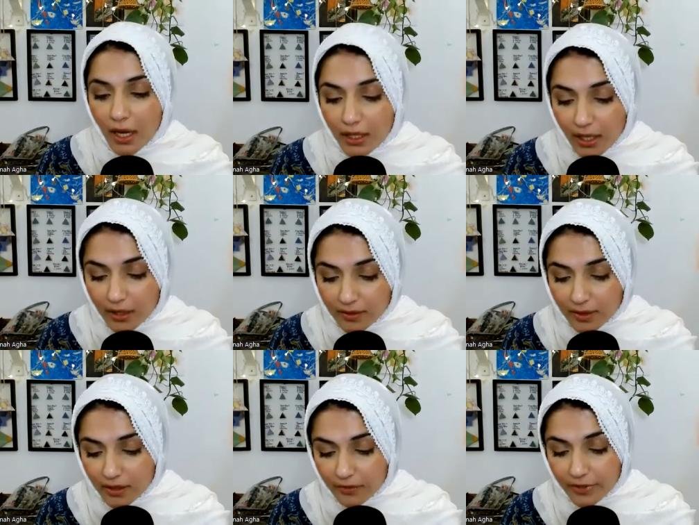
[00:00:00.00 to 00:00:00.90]
Allah is
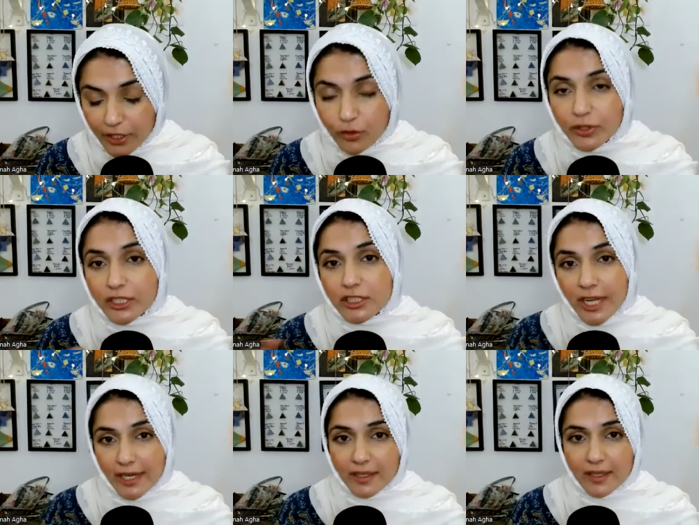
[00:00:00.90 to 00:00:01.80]
saying that when you
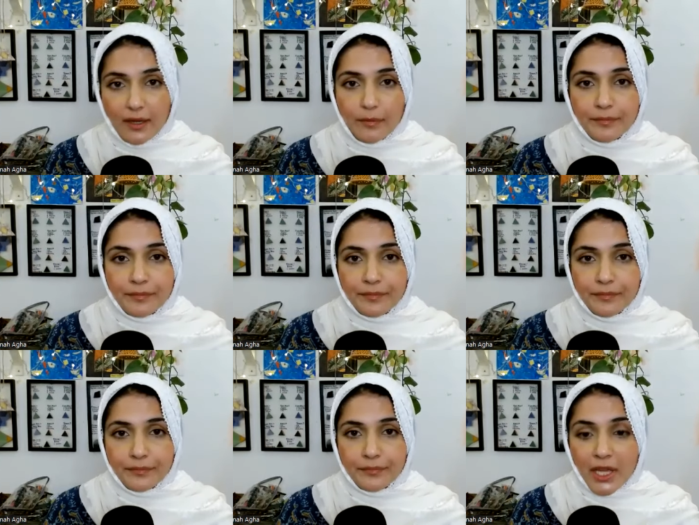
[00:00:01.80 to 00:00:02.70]
reject them,
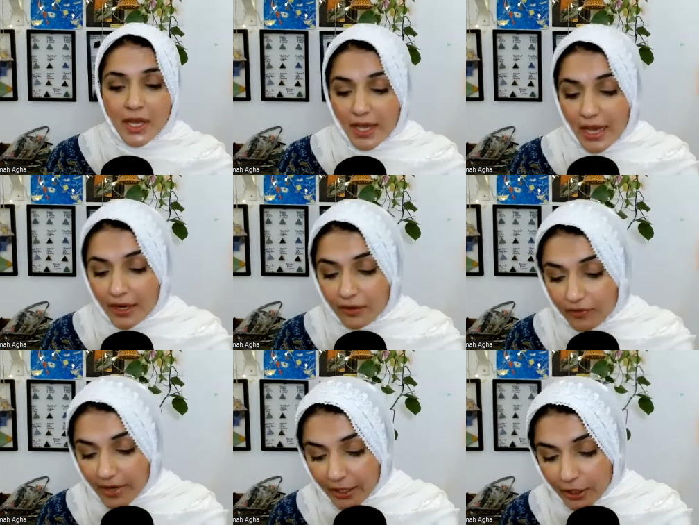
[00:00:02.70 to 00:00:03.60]

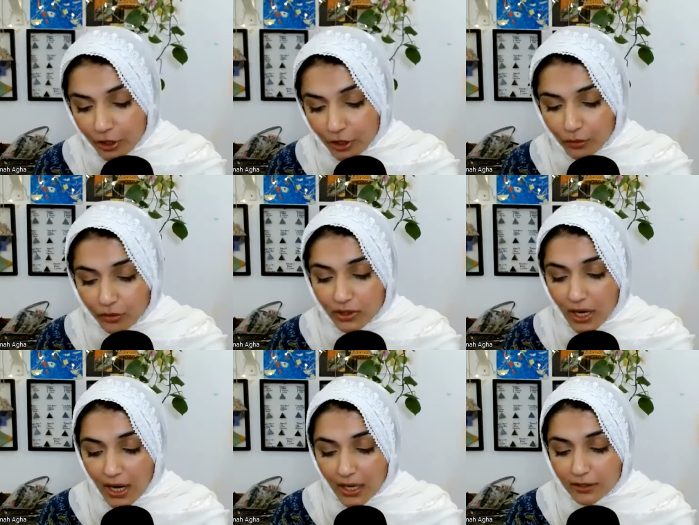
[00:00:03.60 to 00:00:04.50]
and when you
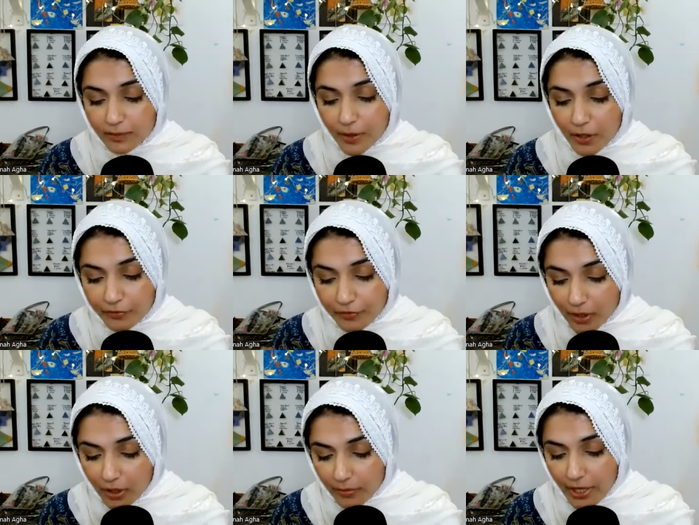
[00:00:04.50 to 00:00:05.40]
grasp a
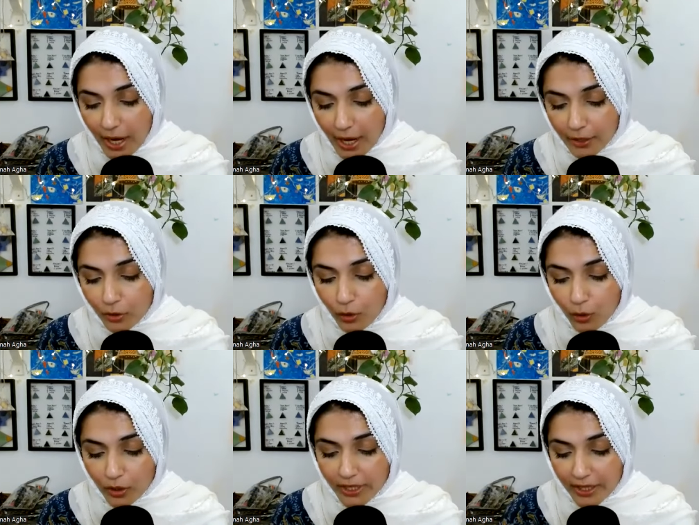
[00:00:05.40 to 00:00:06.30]
firm
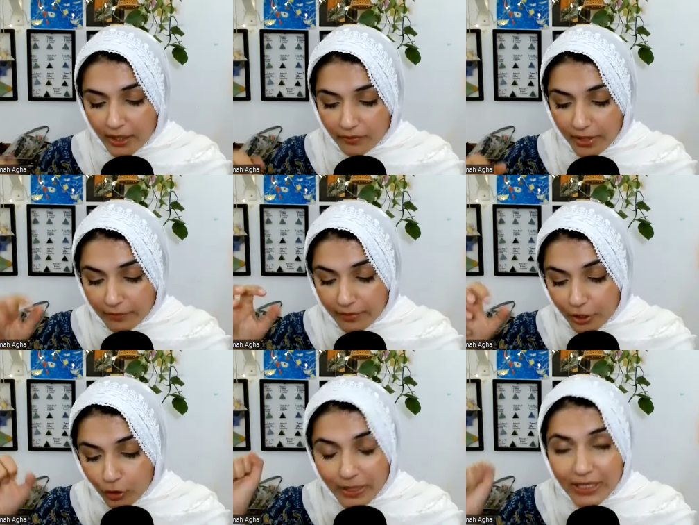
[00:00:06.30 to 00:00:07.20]
handhold in when,
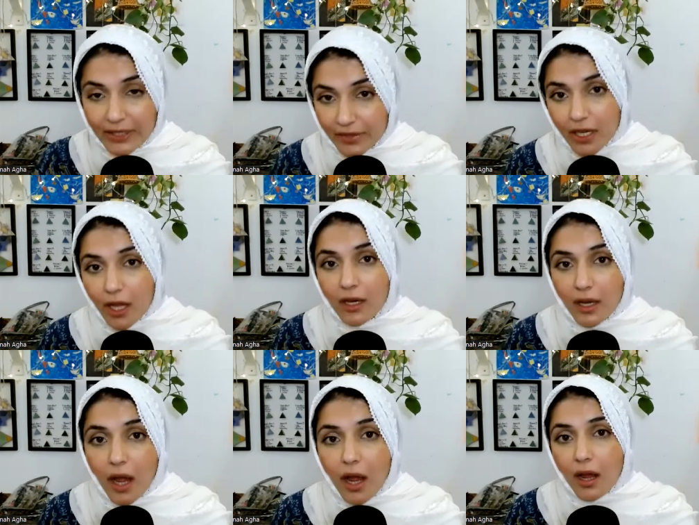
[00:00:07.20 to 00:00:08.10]
when you believe in
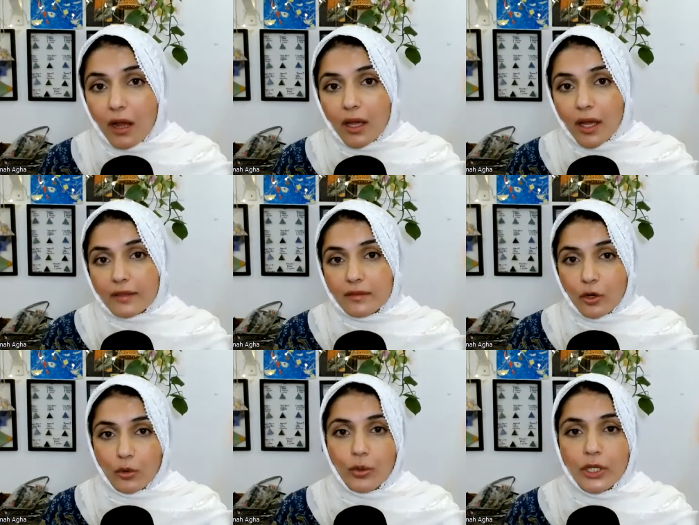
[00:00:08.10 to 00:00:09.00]
allah as
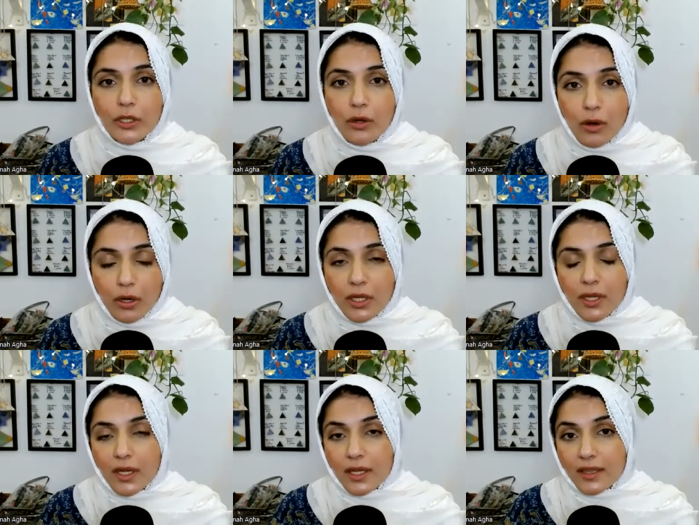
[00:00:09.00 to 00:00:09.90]
your only god
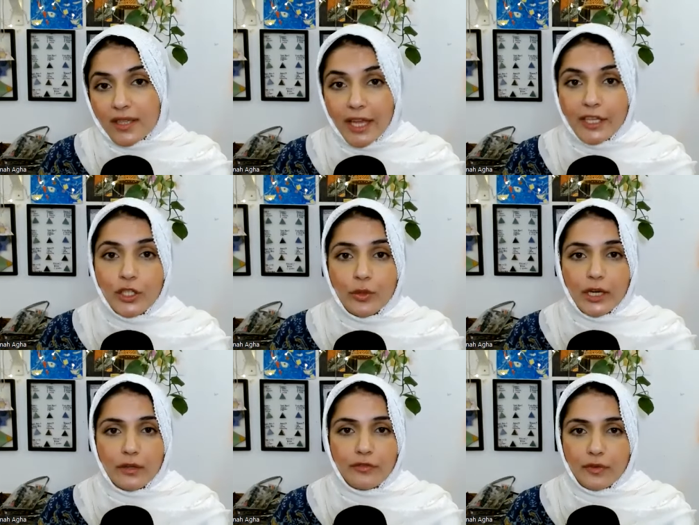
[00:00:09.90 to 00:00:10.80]
then you
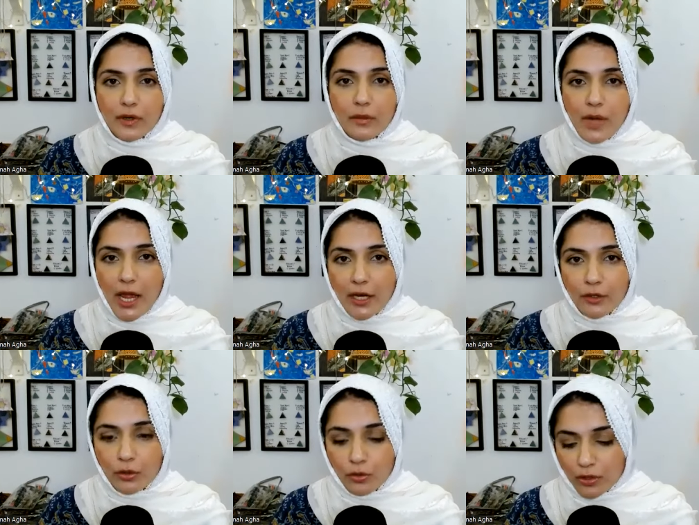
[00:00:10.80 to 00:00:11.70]
get a firm
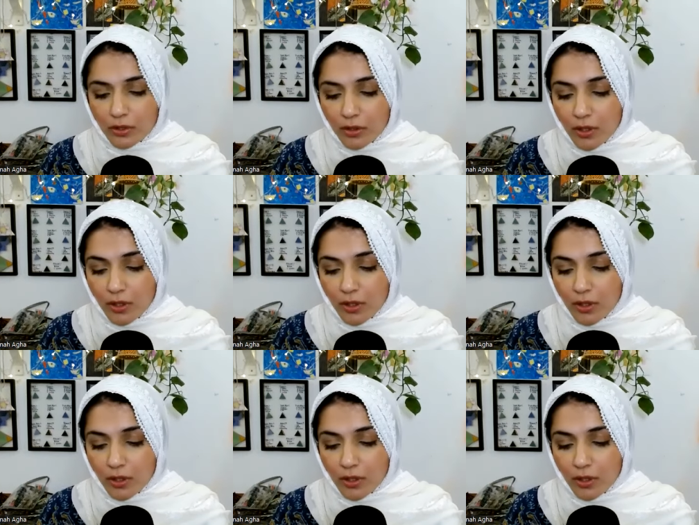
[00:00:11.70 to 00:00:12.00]
handhold.